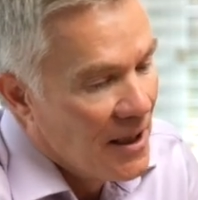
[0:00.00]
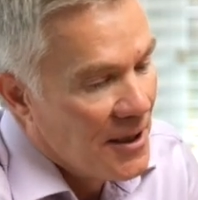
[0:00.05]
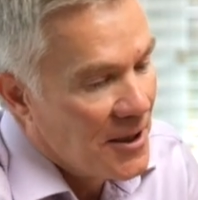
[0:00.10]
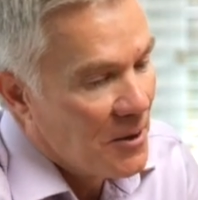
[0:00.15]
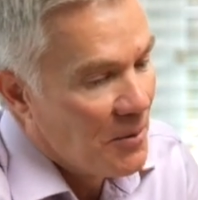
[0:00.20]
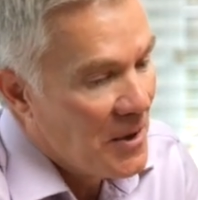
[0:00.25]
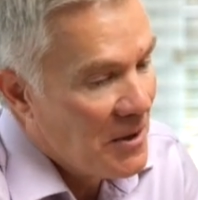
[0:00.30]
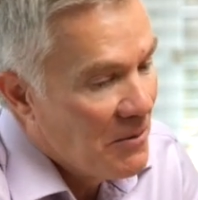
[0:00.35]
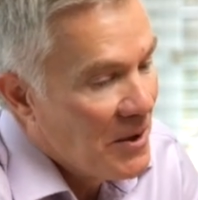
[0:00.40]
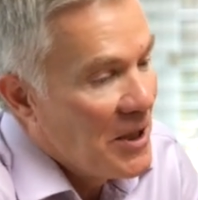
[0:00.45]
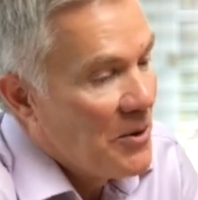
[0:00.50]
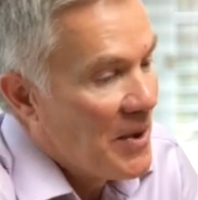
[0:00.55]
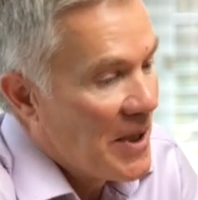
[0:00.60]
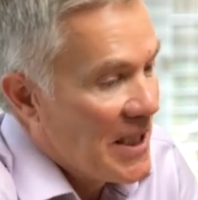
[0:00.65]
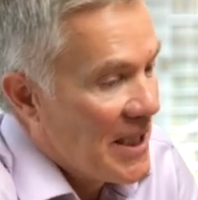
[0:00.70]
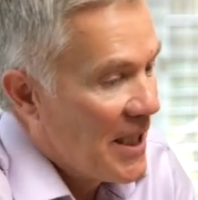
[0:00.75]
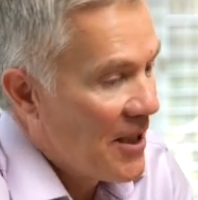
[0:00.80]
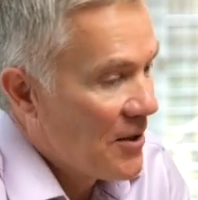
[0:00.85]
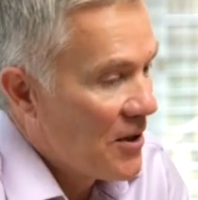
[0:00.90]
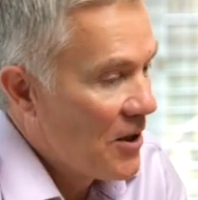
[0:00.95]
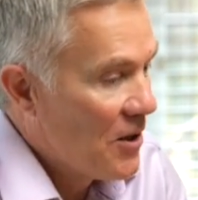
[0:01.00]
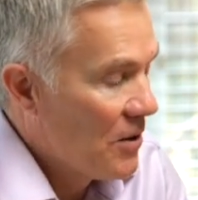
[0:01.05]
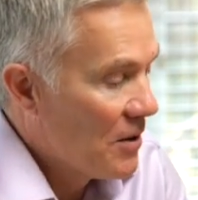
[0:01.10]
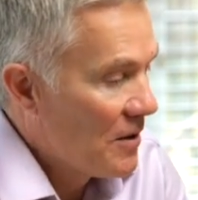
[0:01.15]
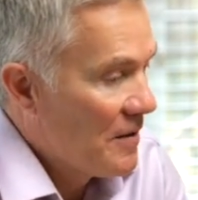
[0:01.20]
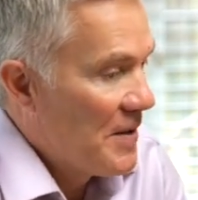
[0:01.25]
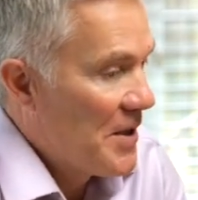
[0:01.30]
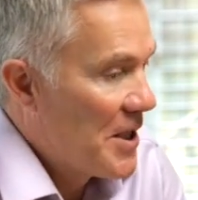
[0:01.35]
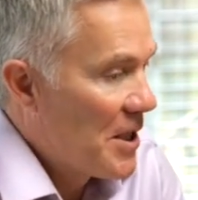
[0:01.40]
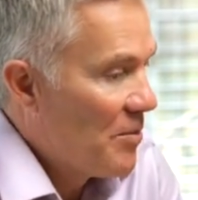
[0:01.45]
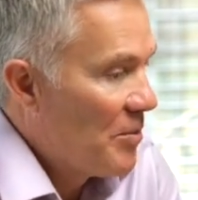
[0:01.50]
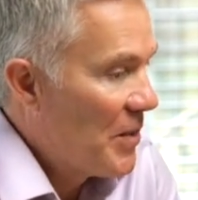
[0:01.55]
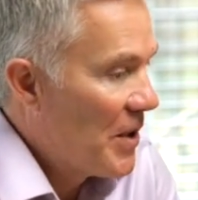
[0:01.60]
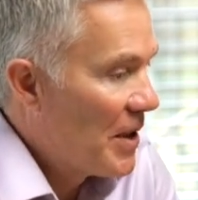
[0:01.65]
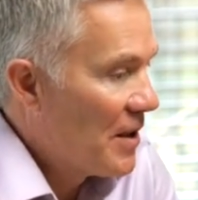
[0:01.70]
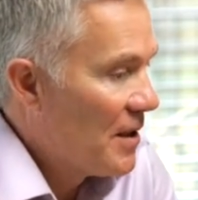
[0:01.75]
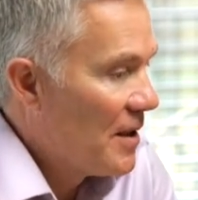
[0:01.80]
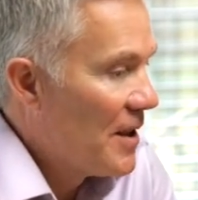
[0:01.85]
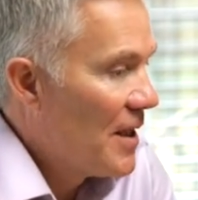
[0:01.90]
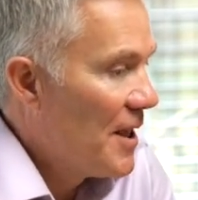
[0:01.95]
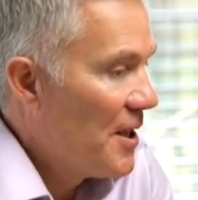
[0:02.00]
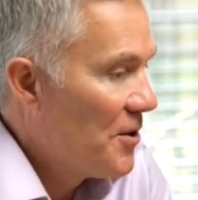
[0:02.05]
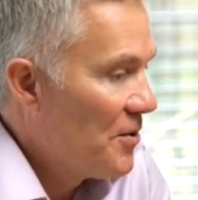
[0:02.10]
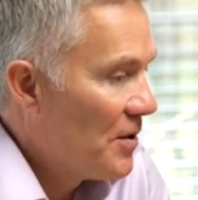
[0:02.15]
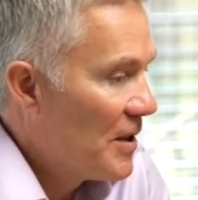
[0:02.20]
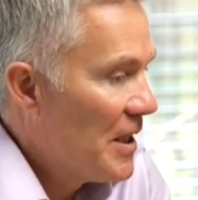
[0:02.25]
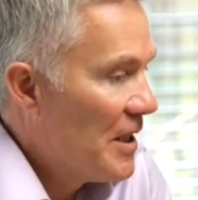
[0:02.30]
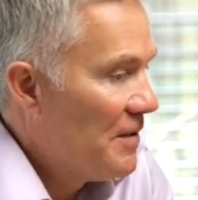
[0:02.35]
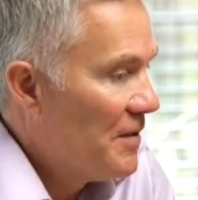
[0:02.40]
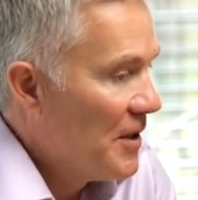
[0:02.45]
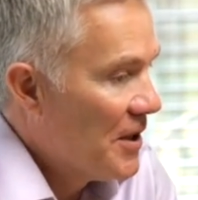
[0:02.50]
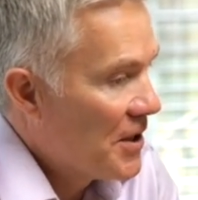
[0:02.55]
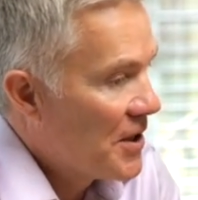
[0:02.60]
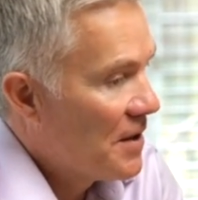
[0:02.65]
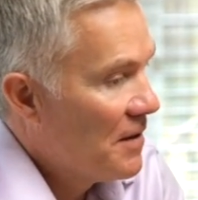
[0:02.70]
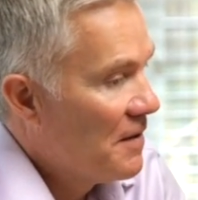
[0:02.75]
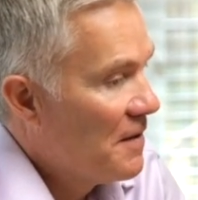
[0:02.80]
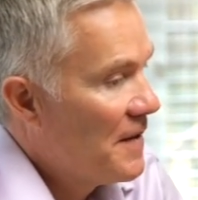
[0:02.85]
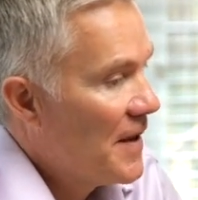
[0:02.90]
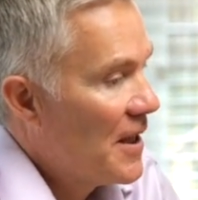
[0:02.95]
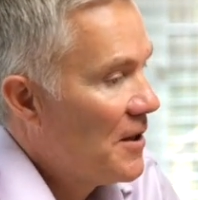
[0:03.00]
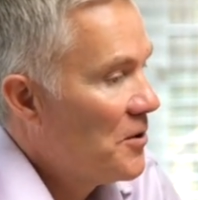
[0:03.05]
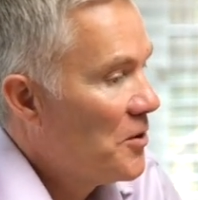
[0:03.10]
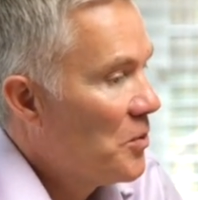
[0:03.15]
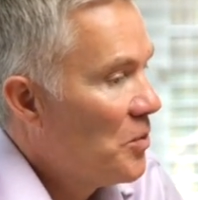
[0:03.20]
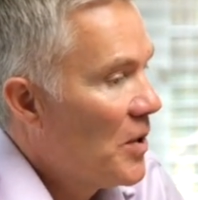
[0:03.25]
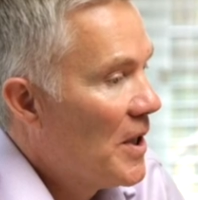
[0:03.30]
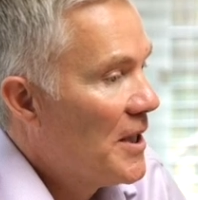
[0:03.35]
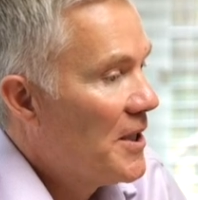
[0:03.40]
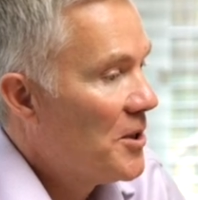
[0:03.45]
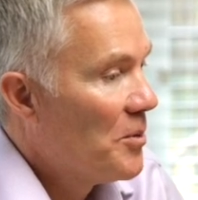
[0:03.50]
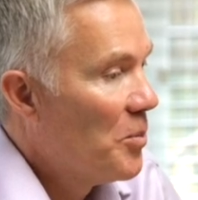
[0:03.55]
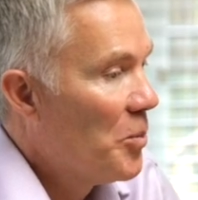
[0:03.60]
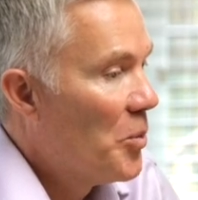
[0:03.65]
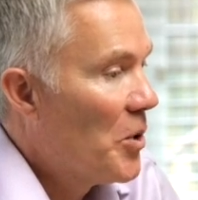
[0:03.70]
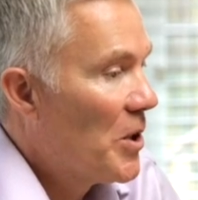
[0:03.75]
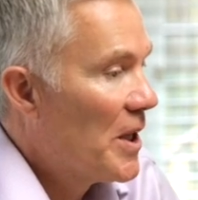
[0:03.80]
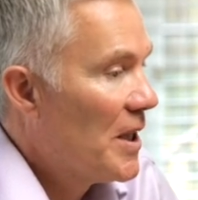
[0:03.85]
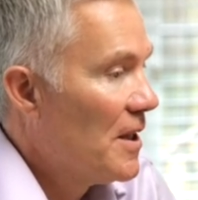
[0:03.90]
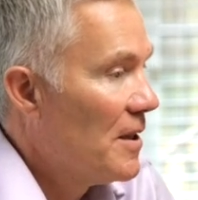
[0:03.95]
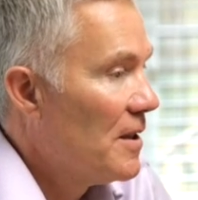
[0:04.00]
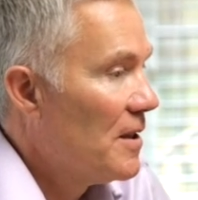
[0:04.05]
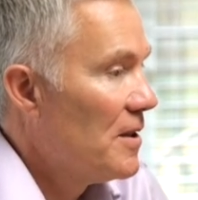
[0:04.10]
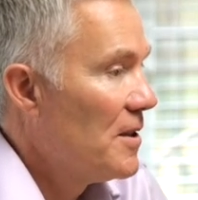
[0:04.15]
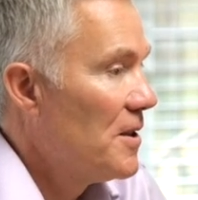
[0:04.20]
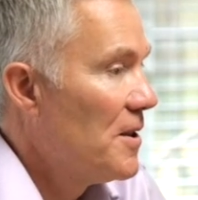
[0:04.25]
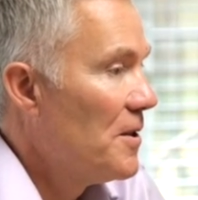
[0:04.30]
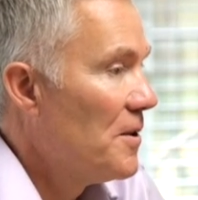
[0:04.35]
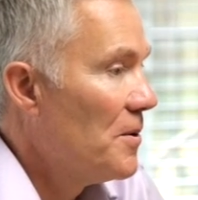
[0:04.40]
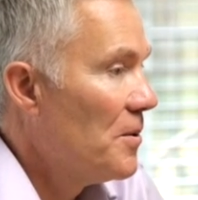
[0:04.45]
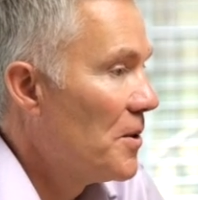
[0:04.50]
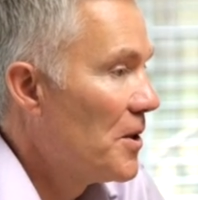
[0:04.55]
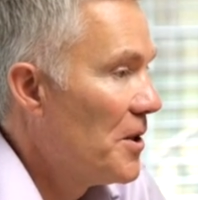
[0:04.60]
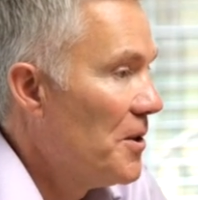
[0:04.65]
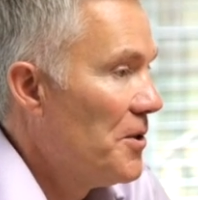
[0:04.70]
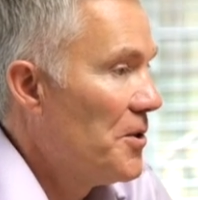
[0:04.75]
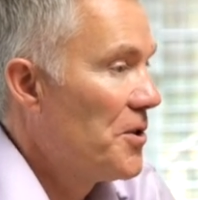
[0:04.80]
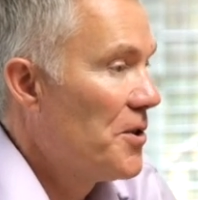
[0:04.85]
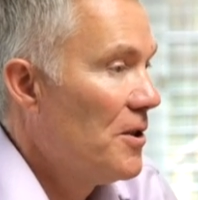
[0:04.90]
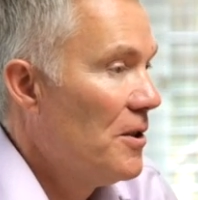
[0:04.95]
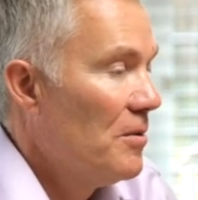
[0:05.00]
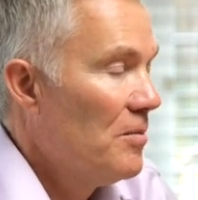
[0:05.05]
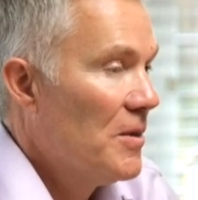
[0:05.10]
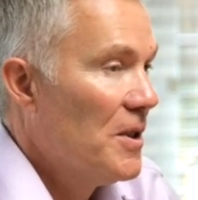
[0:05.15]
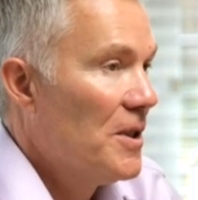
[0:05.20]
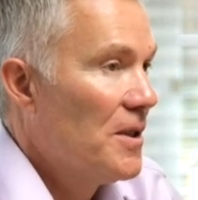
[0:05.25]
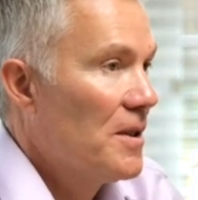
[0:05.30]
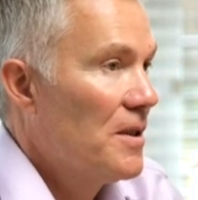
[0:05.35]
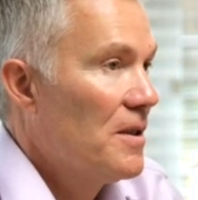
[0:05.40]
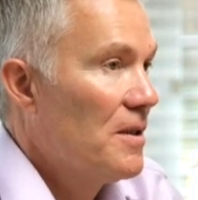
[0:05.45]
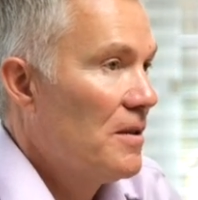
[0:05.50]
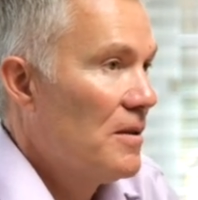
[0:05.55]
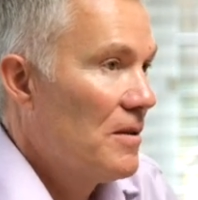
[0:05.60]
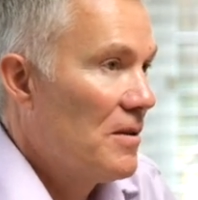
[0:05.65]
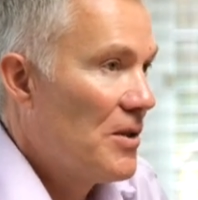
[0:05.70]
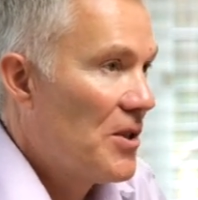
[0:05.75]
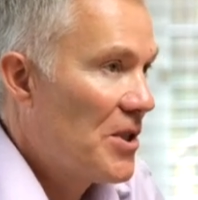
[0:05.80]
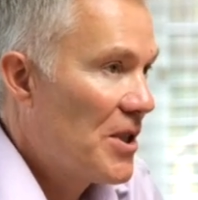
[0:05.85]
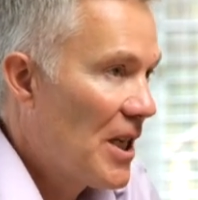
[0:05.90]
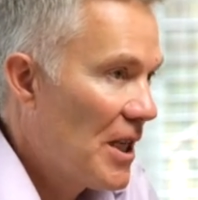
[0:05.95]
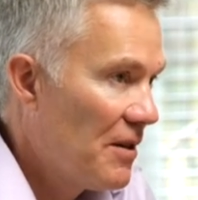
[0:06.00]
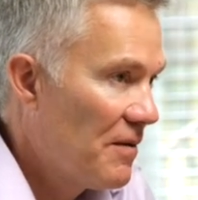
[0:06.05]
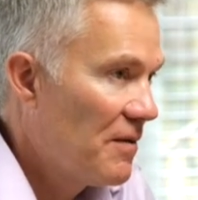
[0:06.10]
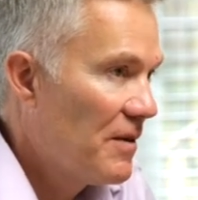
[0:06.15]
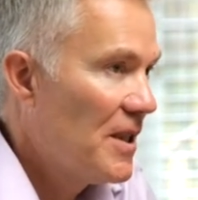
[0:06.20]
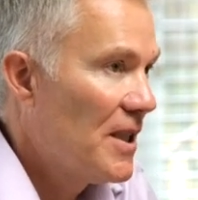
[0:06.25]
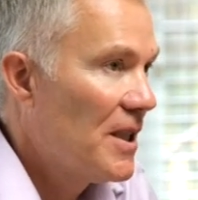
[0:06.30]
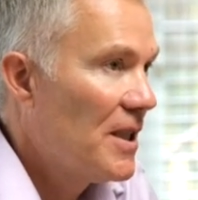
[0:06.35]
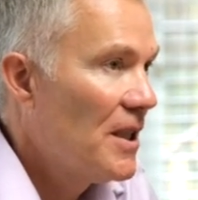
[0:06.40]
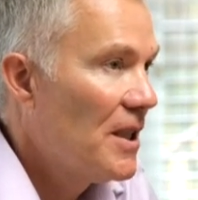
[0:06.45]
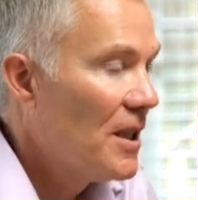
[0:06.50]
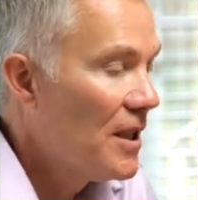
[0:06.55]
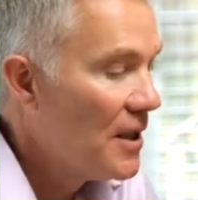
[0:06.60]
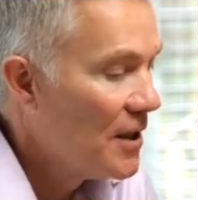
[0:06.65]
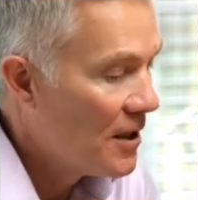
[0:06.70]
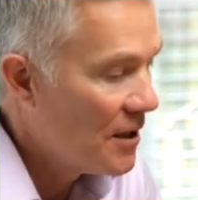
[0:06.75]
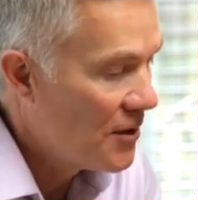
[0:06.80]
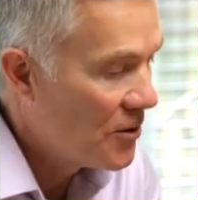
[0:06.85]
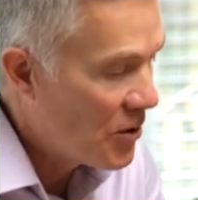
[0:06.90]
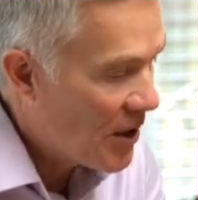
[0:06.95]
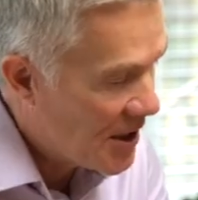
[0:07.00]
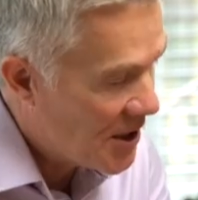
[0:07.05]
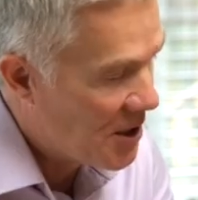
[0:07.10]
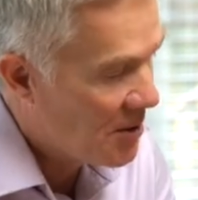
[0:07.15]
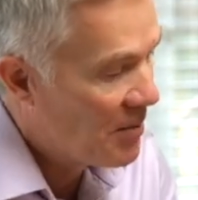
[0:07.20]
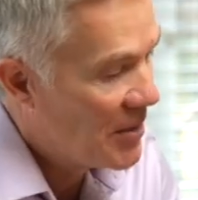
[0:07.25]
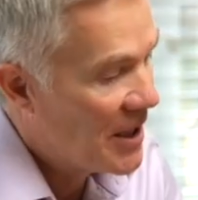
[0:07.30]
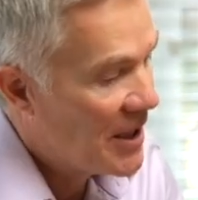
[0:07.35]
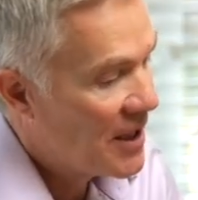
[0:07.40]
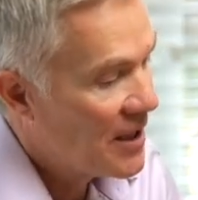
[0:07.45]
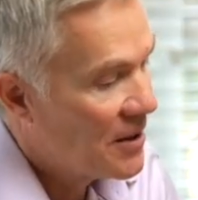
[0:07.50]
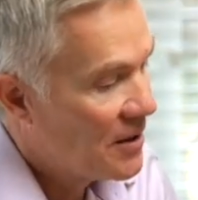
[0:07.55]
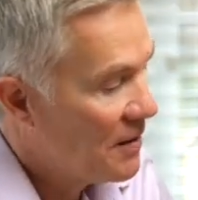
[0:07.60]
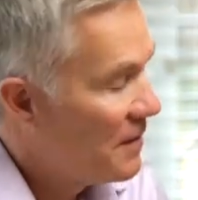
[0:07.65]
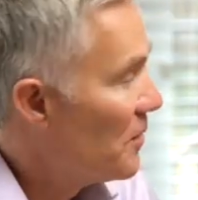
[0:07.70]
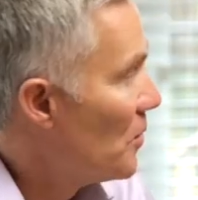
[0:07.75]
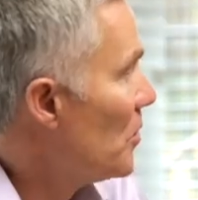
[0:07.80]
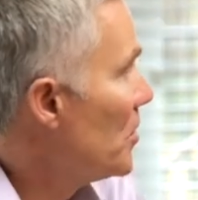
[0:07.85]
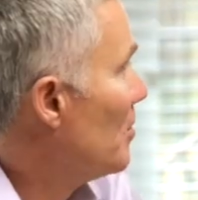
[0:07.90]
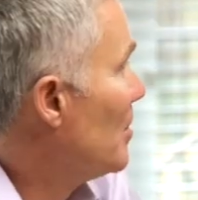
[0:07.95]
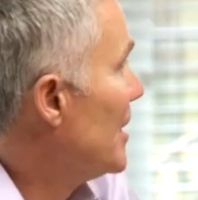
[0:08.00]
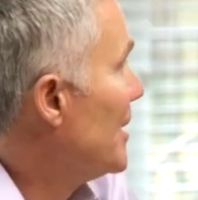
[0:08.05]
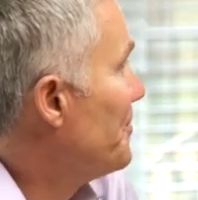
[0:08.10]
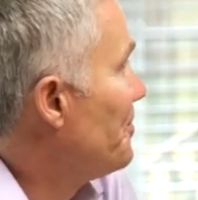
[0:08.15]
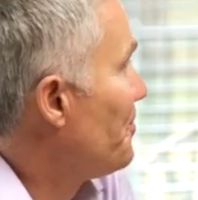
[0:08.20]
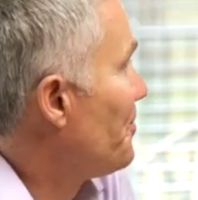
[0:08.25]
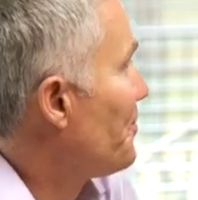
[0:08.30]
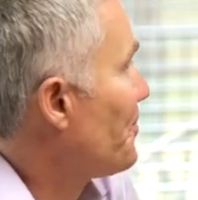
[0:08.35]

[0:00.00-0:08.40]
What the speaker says: So we really went out and looked for something that nature had given us and found a way to bring it to consumers safely, traceably and affordably.